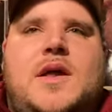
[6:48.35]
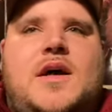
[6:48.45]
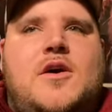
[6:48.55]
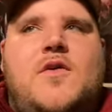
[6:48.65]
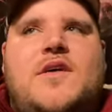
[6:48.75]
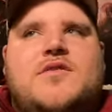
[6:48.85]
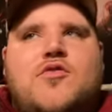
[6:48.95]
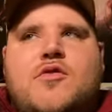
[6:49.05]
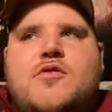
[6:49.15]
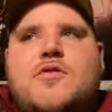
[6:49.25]
I know that's
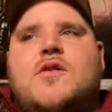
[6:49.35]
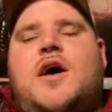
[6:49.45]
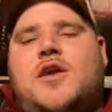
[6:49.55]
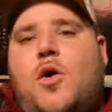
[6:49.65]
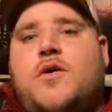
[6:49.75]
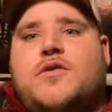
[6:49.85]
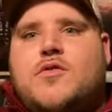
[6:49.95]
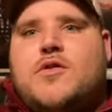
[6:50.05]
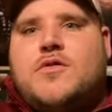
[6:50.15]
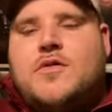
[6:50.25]
cruel. I know it's
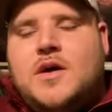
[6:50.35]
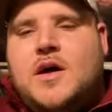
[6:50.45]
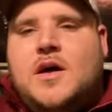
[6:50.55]
cruel.